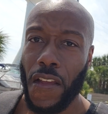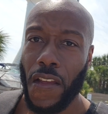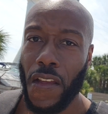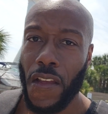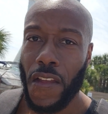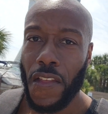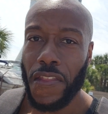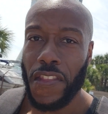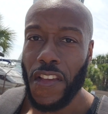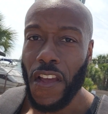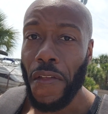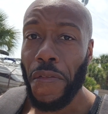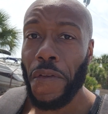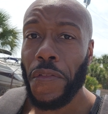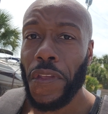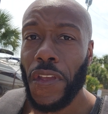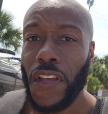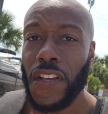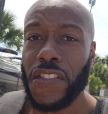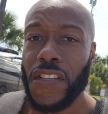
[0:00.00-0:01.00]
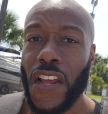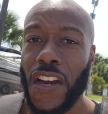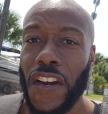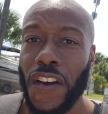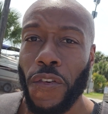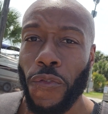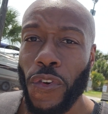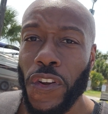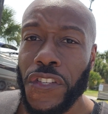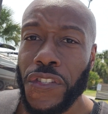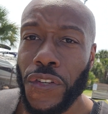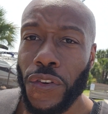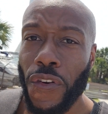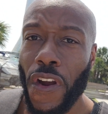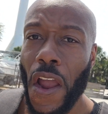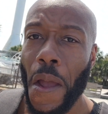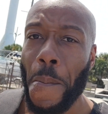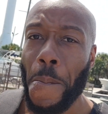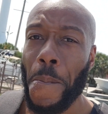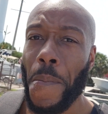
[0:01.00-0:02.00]
The other thing is that an aristocrat
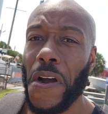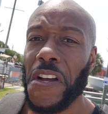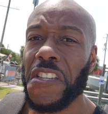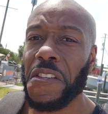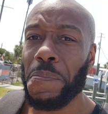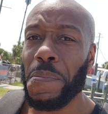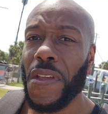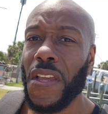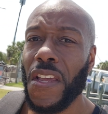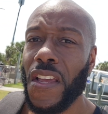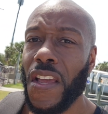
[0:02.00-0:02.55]
must be